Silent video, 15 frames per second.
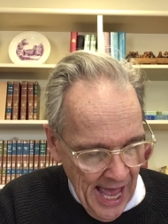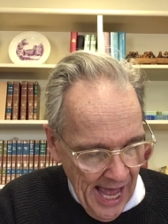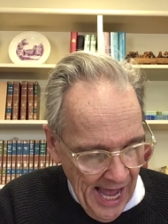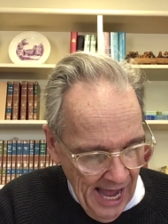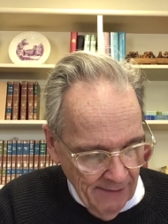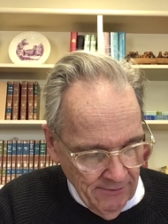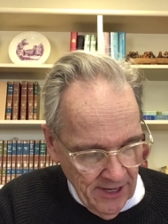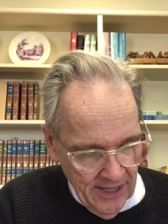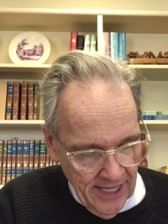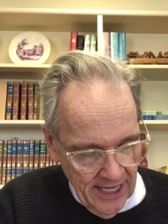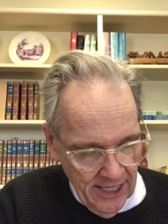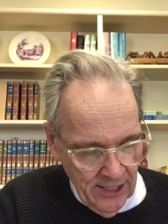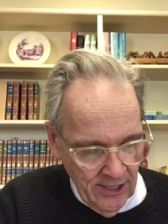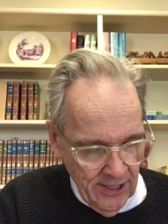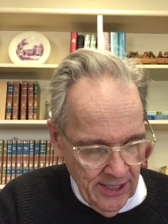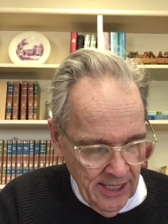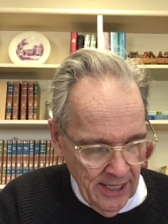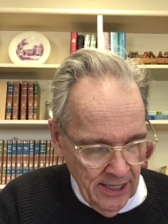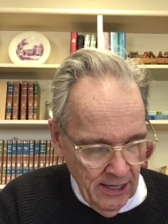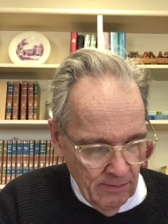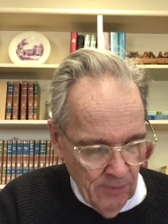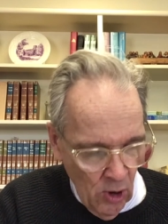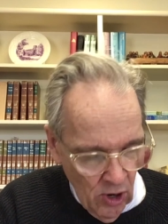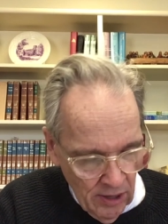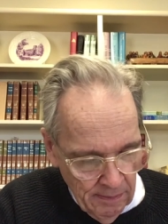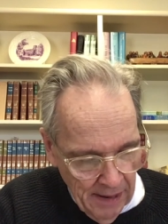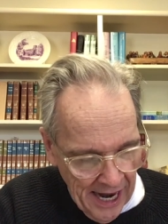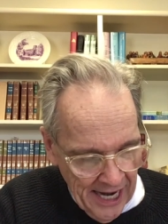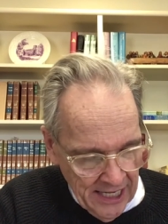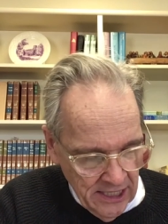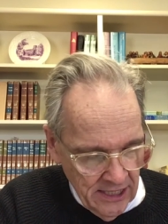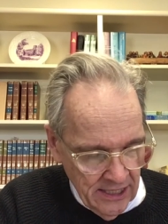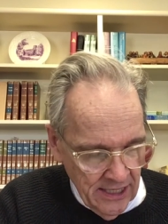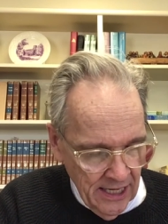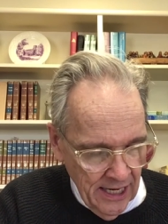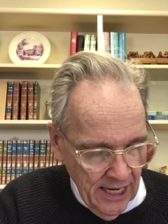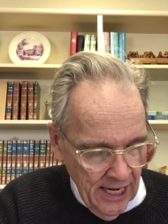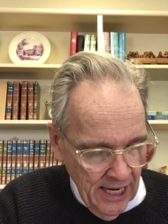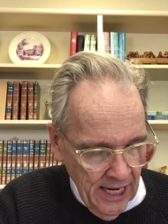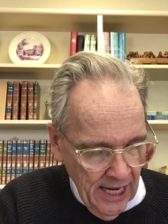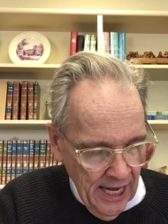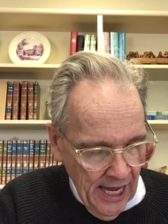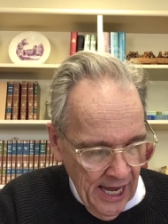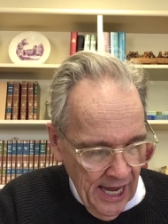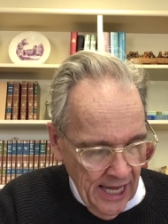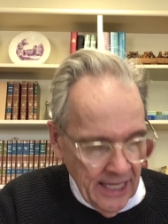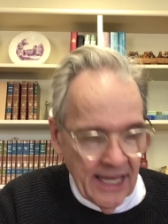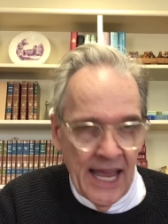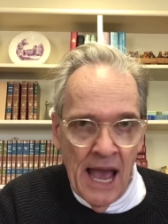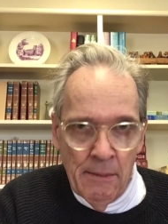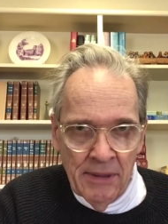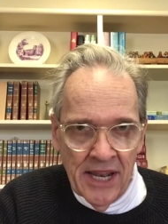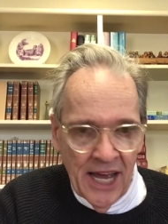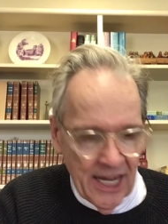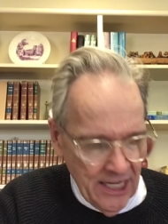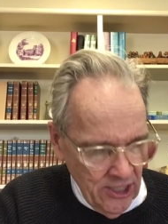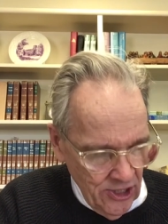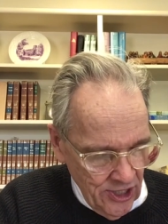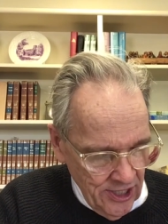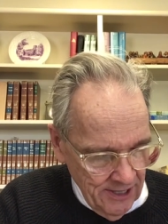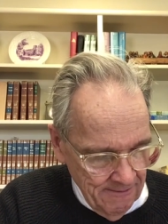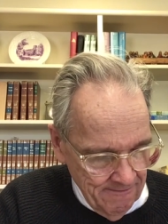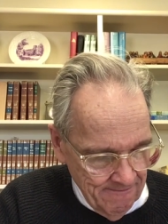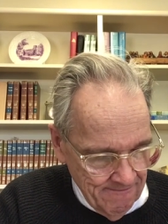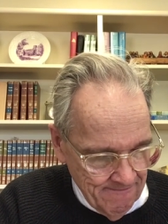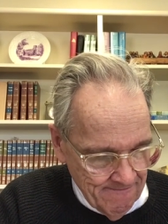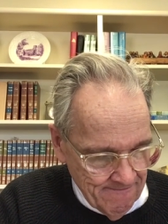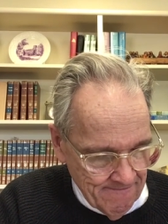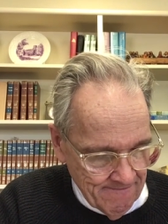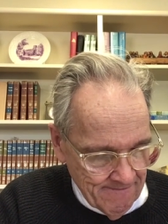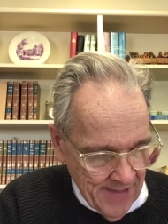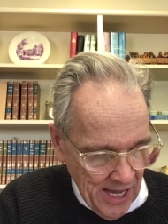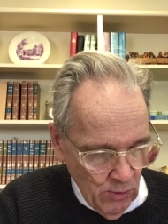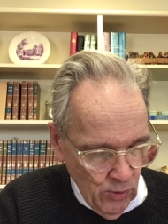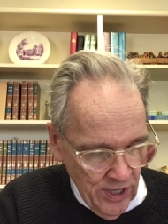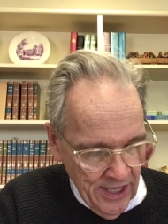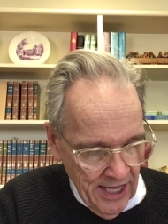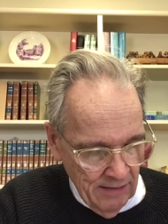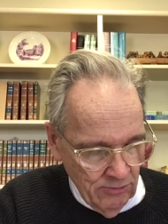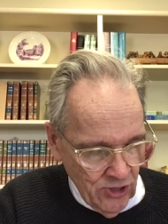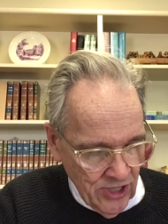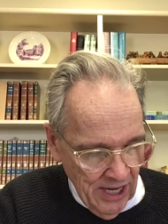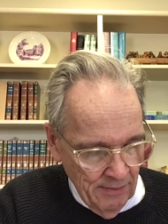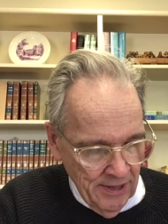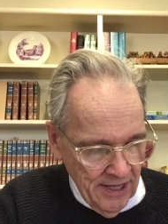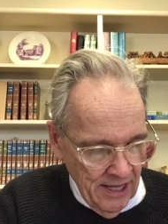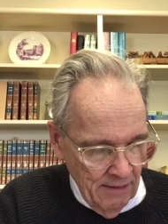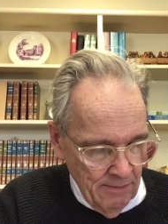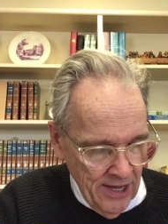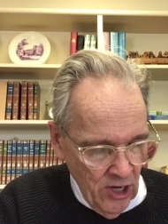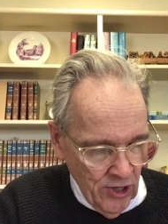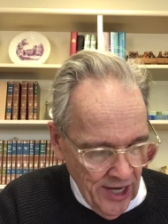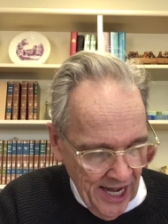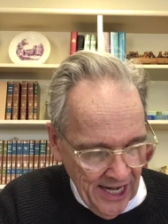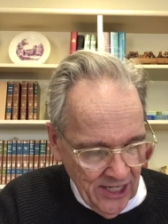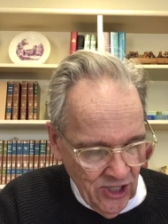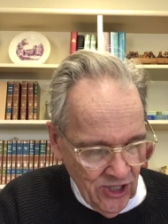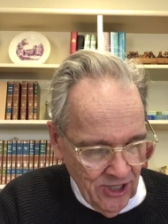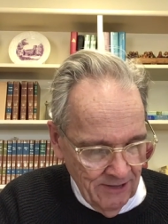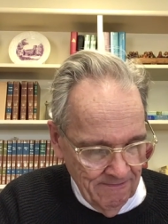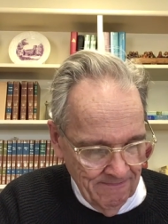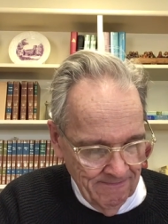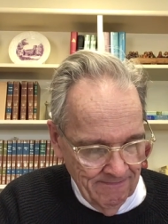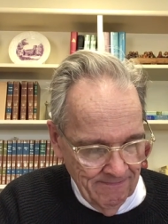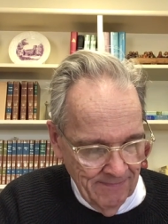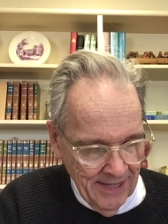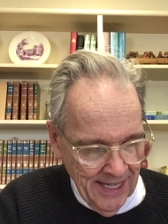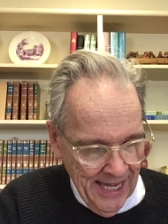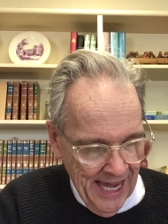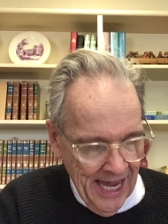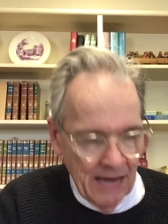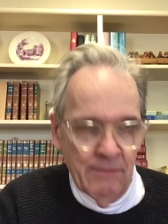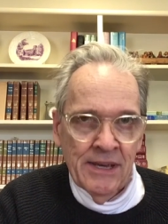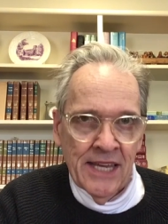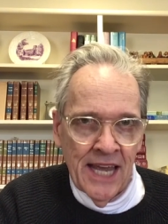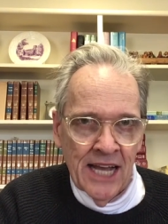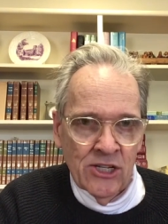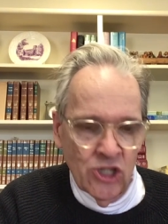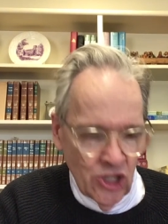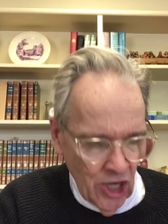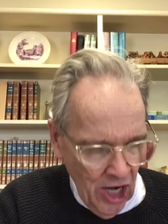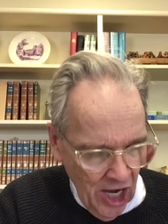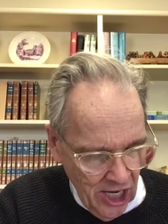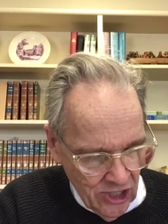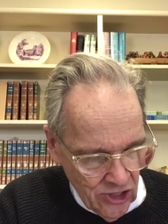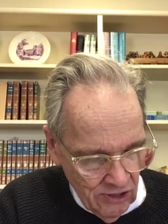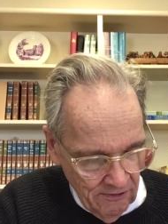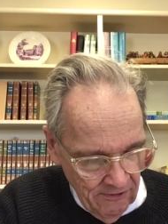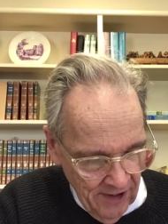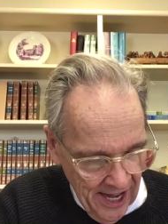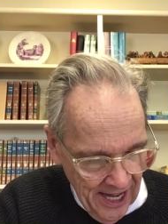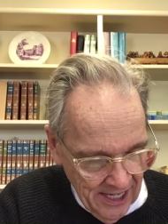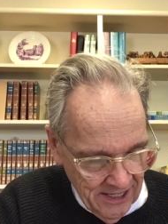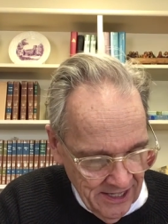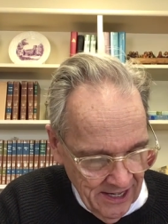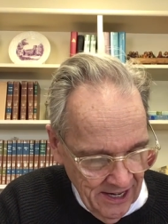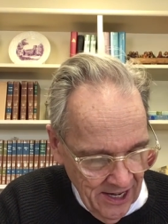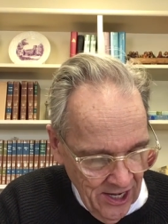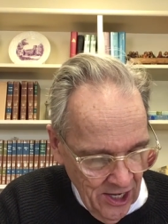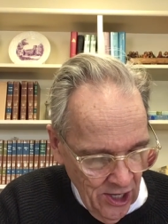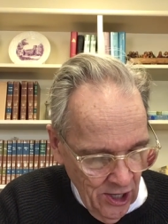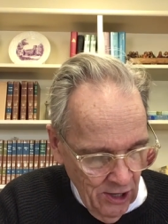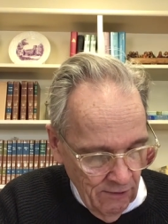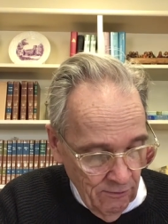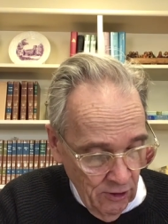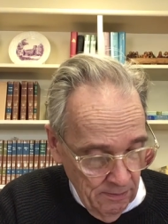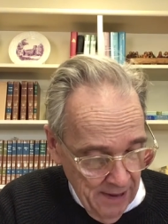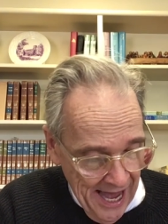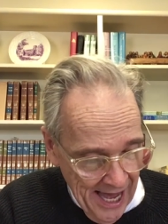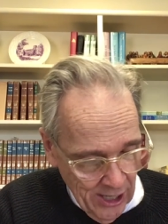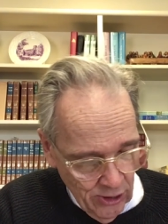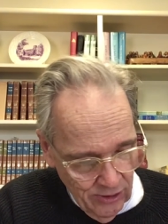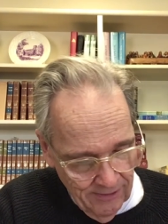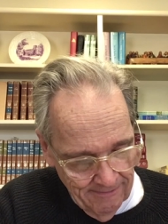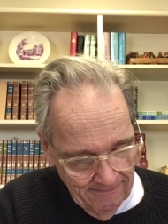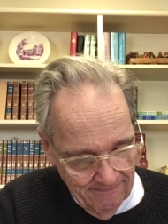After this, the Moabites and the Ammonites, and with them some of the Meunites, came against Jehoshaphat for battle.